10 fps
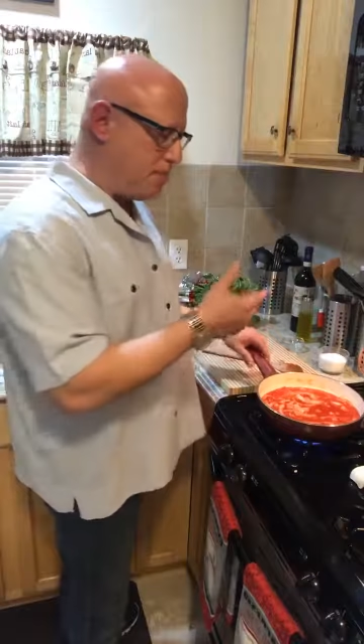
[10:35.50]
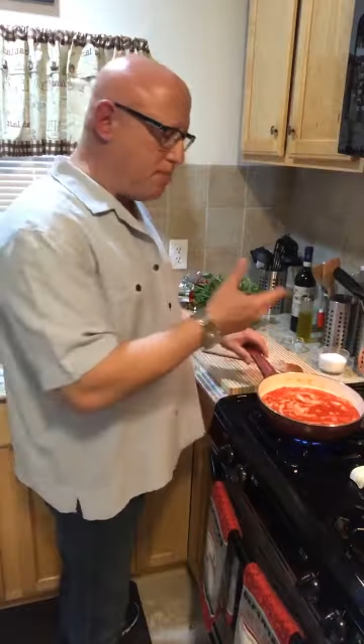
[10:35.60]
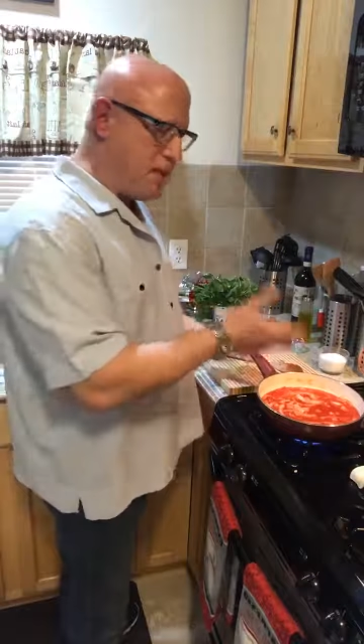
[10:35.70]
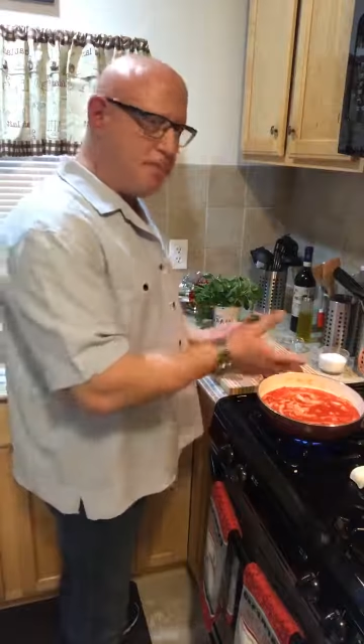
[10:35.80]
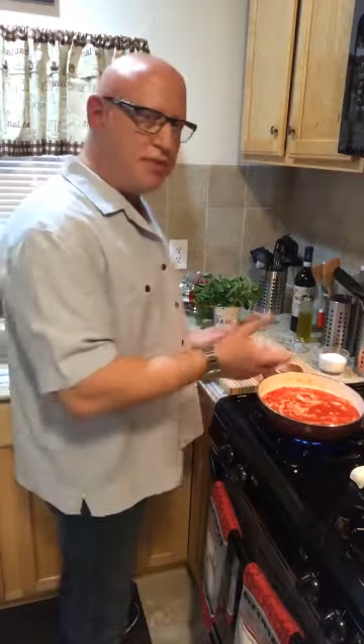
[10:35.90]
the
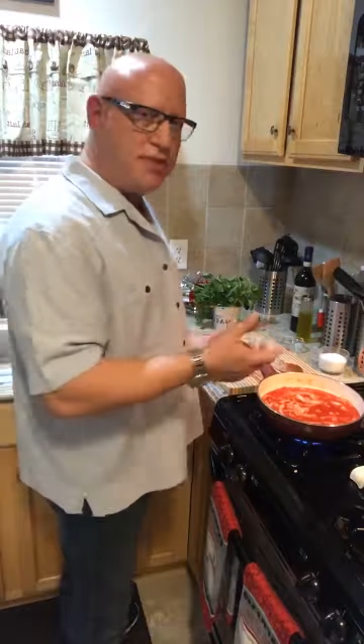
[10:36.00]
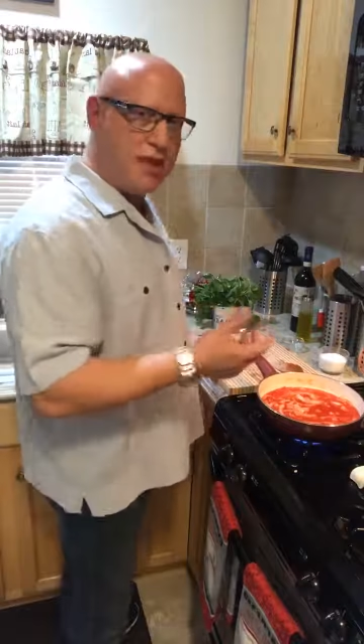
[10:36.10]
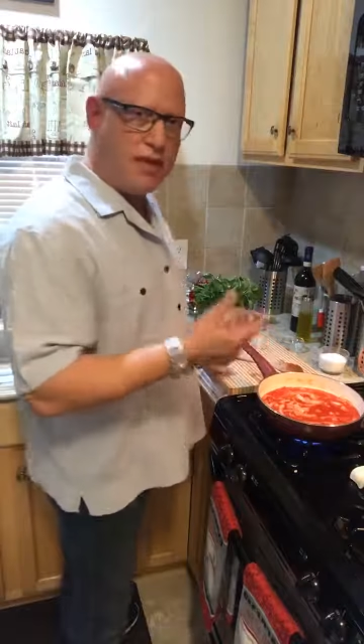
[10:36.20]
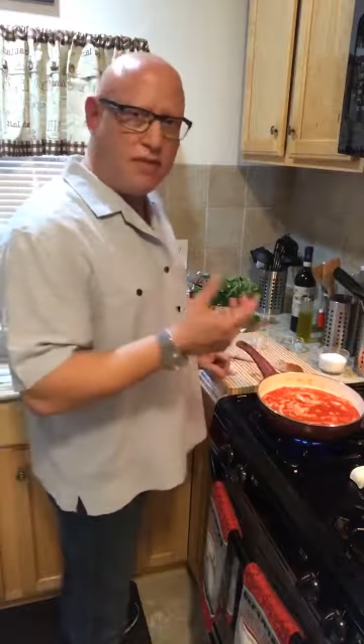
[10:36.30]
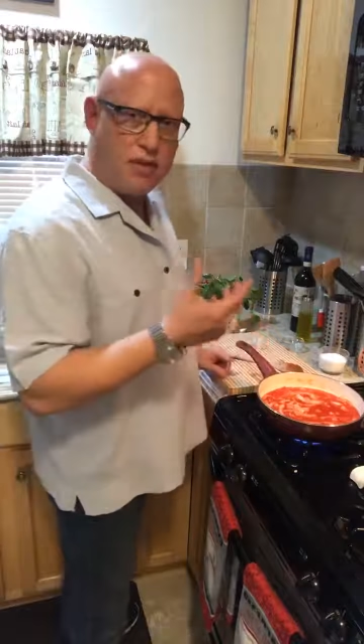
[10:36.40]
peppers, you
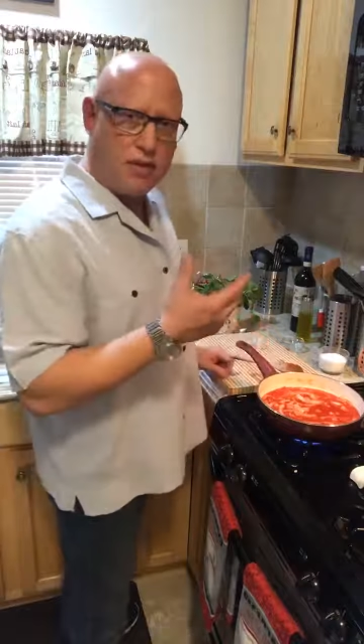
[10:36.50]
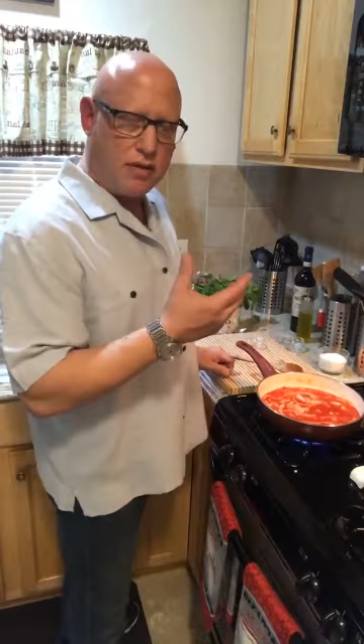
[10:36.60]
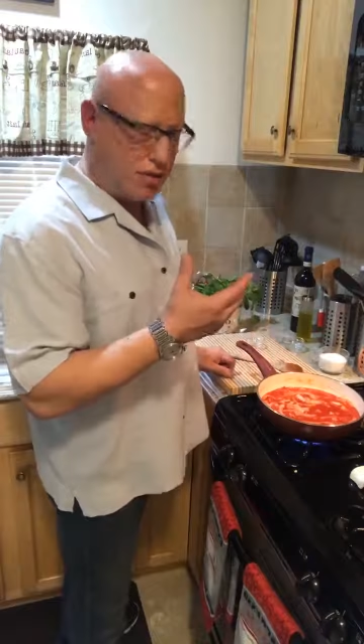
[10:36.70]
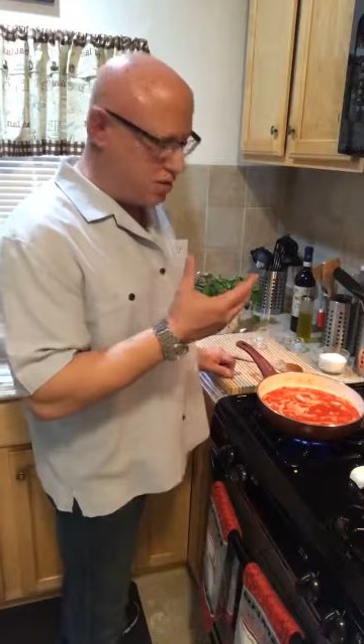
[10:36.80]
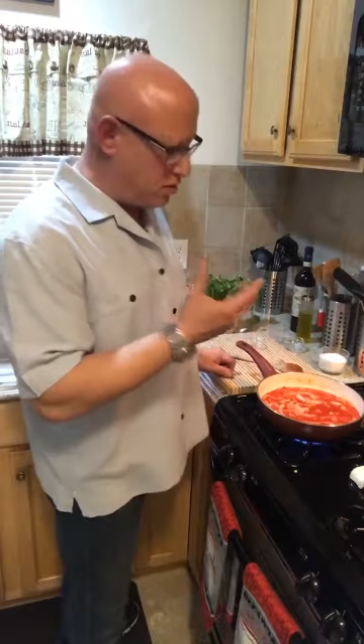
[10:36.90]
have
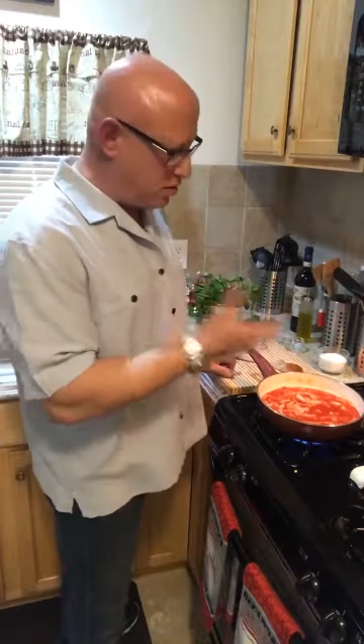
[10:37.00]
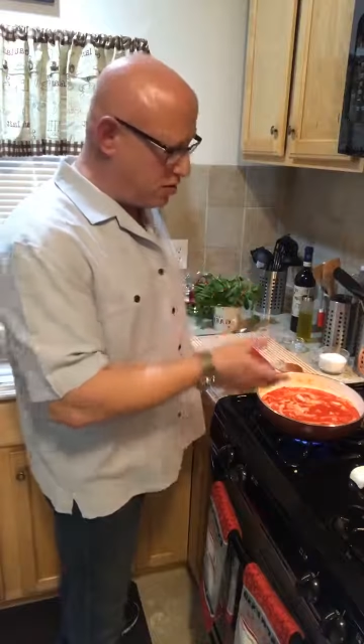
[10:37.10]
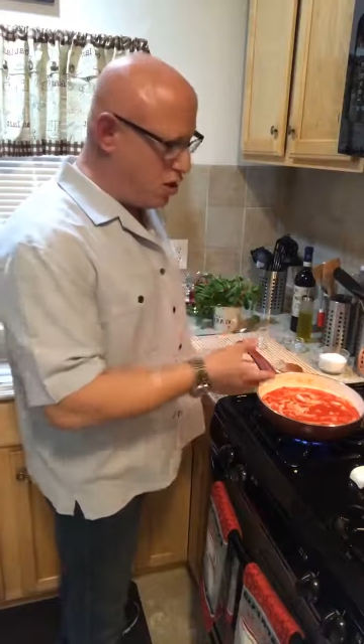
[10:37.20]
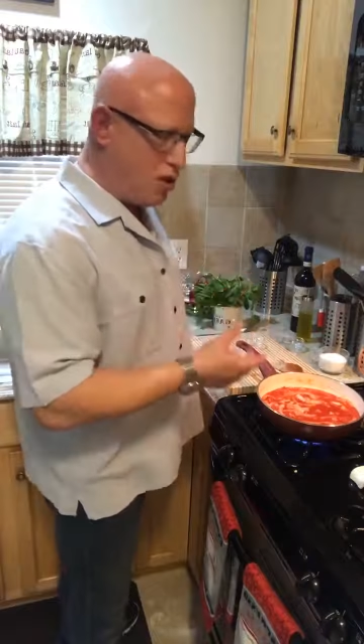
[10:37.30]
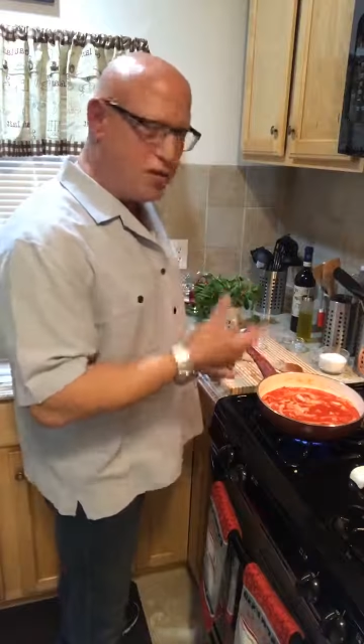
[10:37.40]
the
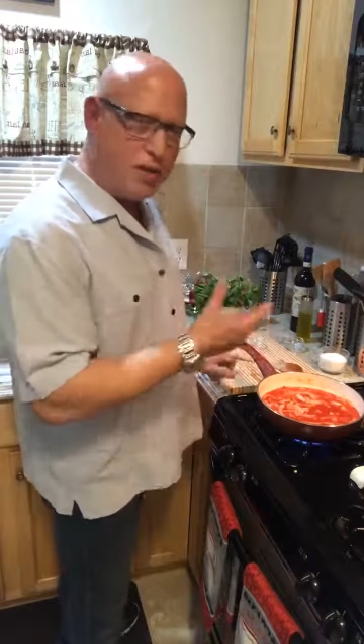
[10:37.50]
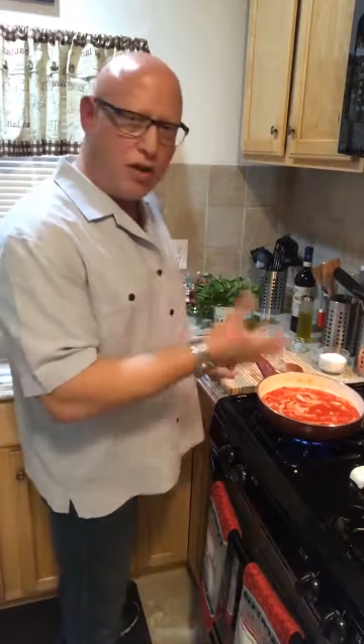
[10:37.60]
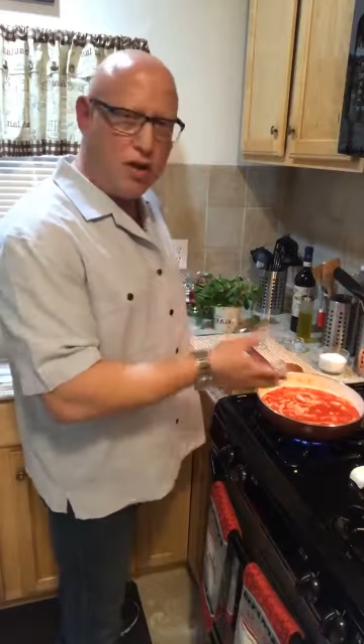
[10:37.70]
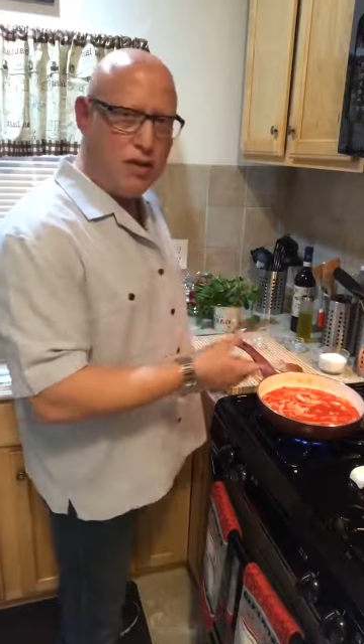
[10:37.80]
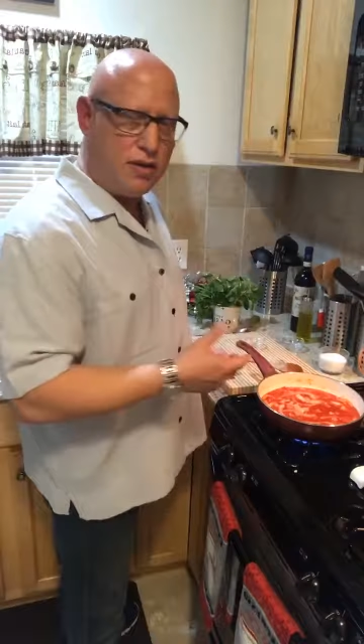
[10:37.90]
garlic, the
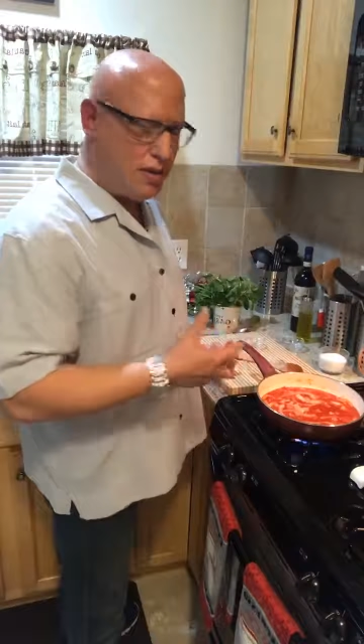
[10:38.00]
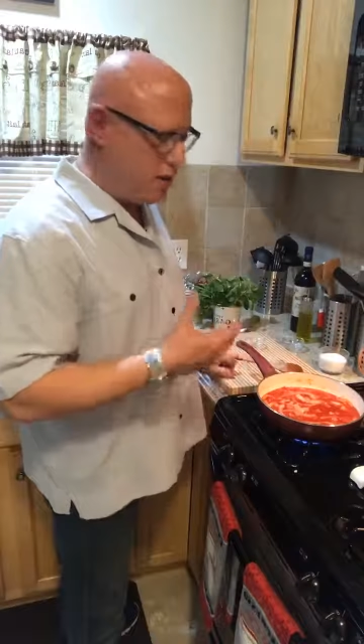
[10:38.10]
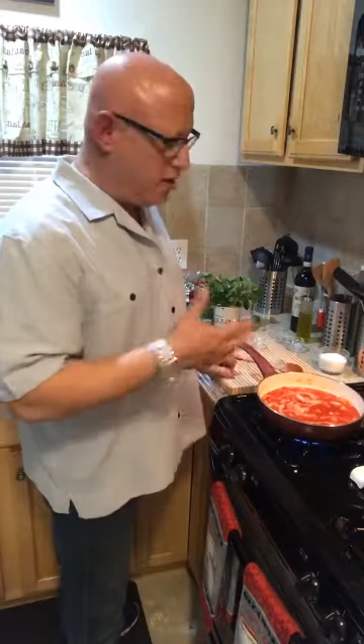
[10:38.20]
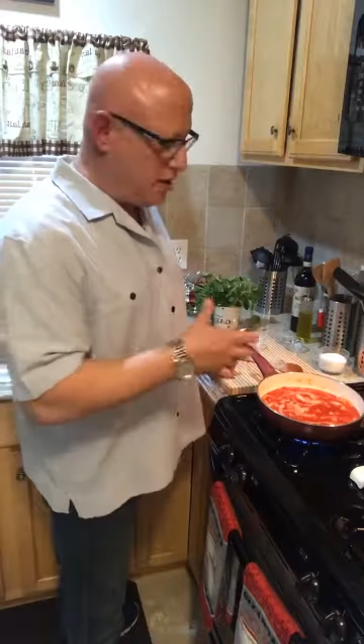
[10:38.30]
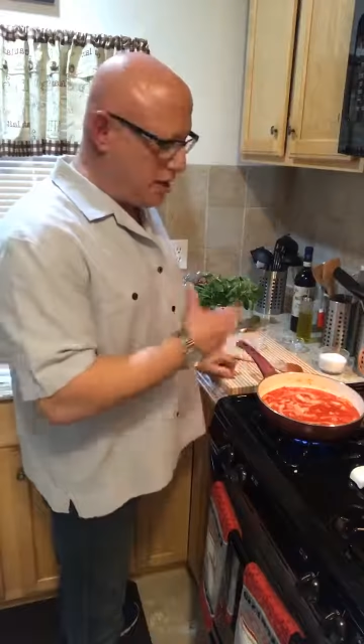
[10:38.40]
onion,
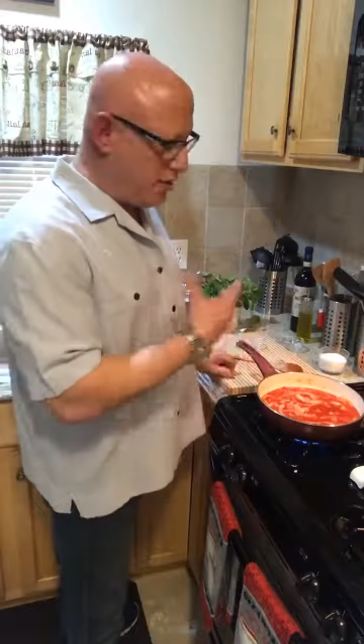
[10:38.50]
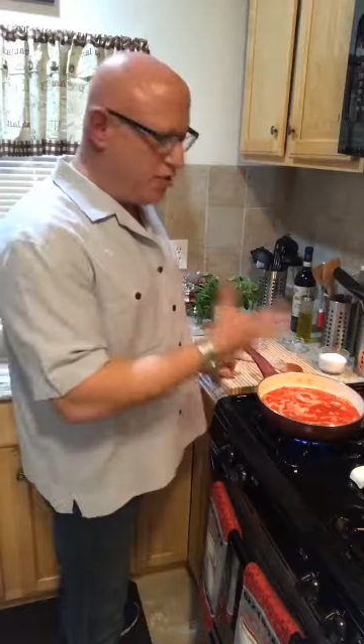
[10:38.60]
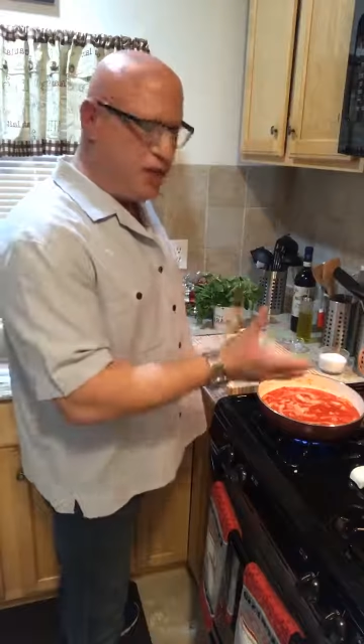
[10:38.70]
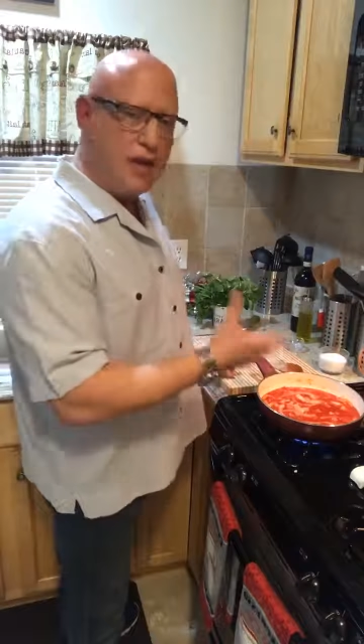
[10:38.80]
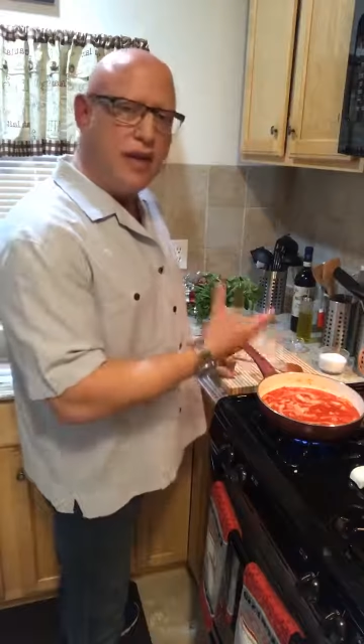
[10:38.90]

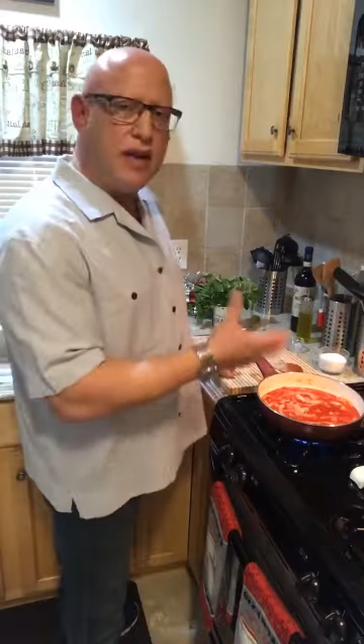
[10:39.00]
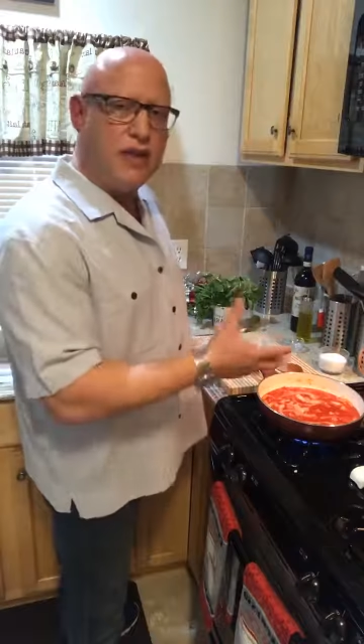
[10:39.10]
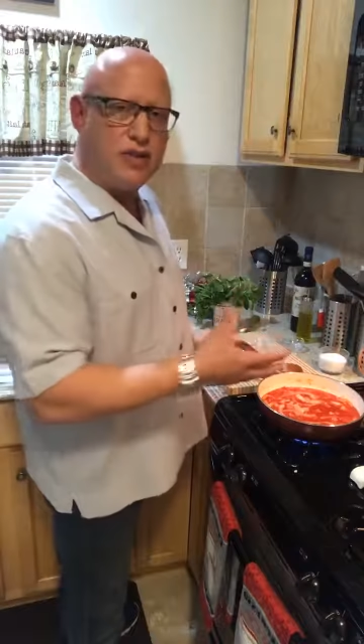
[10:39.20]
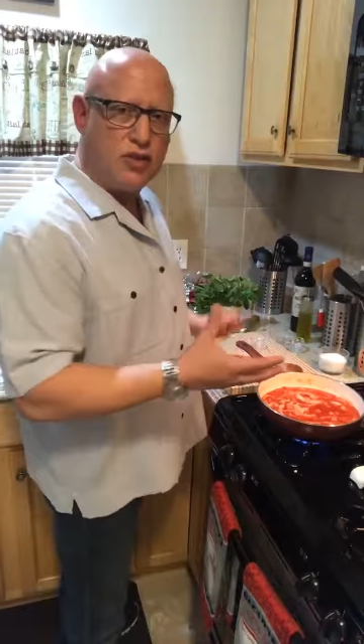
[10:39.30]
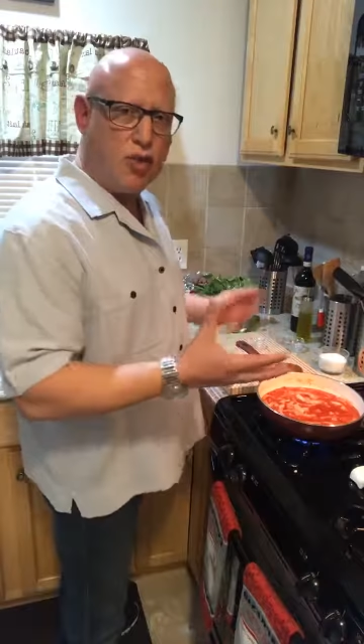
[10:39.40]
everything in there
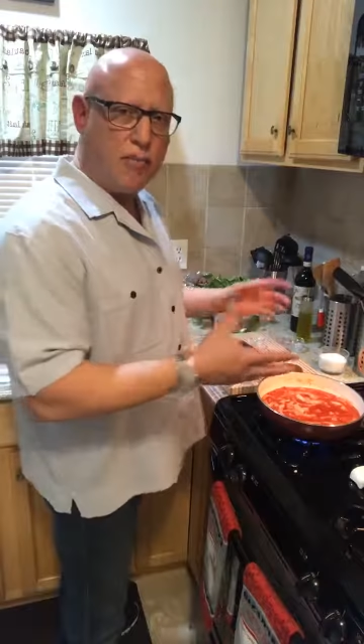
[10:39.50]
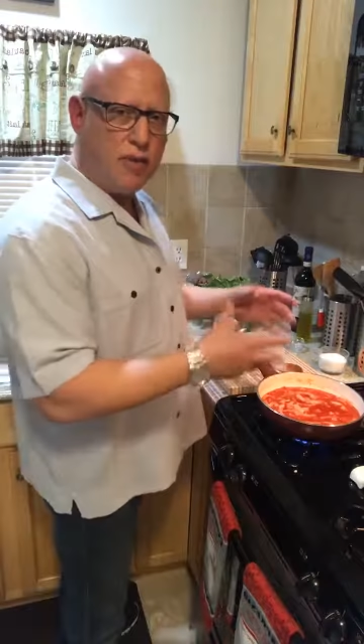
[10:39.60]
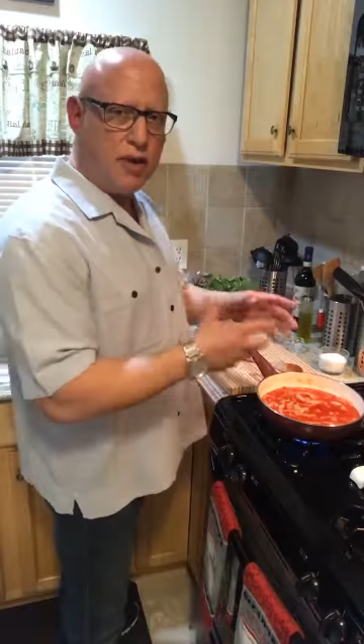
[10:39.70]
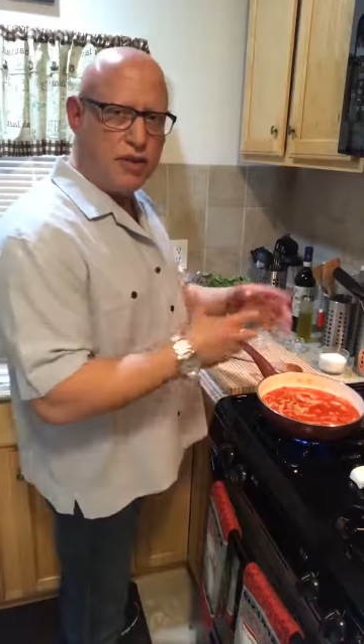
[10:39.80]
is incorporated.